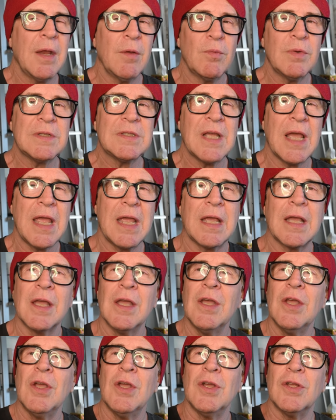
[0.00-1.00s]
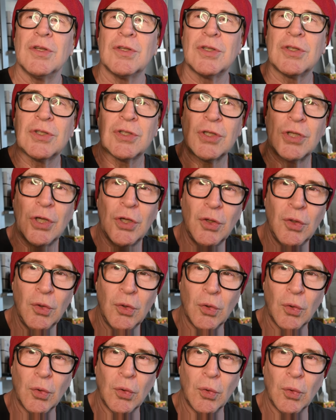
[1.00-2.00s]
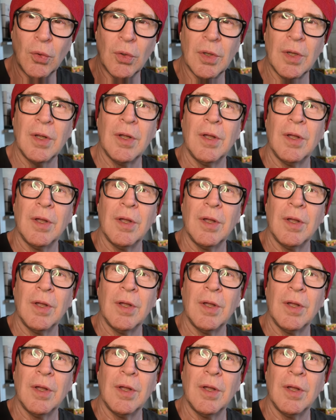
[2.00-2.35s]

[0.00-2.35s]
it would take two